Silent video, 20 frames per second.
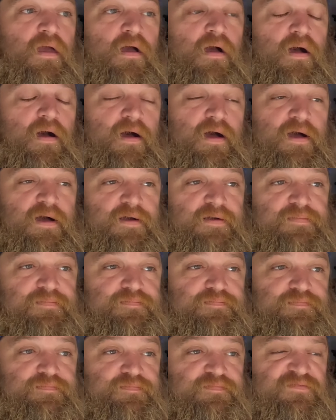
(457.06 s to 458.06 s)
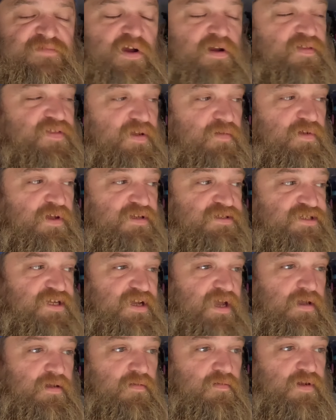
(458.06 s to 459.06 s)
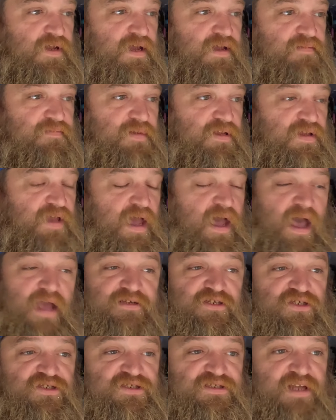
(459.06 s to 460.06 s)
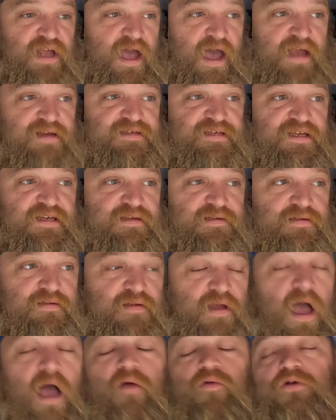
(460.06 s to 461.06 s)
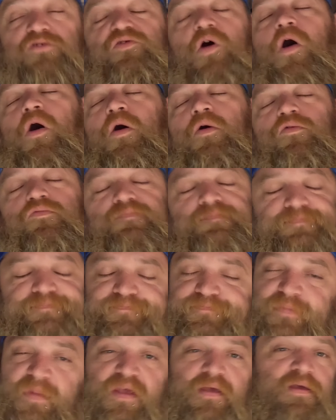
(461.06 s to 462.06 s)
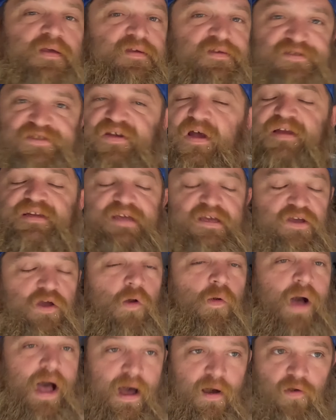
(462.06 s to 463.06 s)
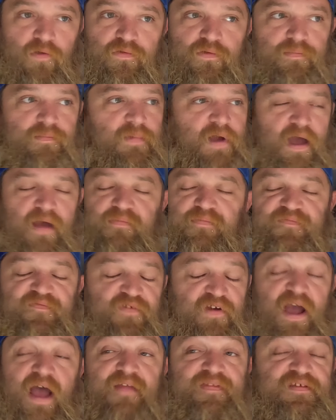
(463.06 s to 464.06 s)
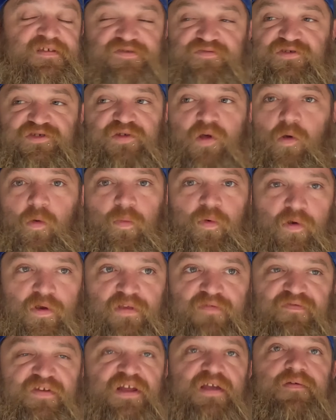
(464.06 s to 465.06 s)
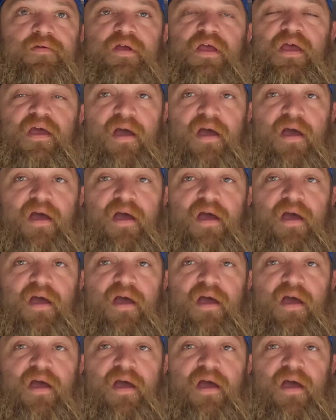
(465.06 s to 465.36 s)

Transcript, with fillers: Um, trying to think what else I got going on. Yeah, I just I didn't. I, uh, oh, so I did go out. I forgot this was the whole point of the video.